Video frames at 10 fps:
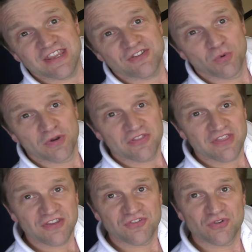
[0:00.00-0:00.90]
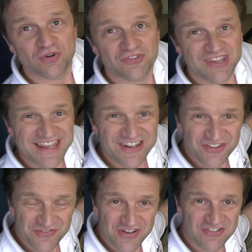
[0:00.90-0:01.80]
each one of these drawers
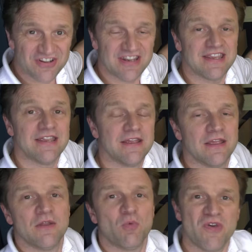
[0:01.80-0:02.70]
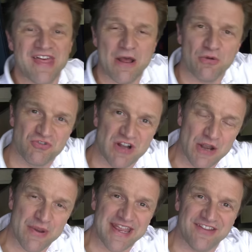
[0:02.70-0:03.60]
individually without
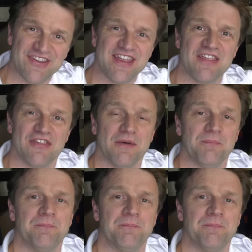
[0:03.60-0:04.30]
gluing it together,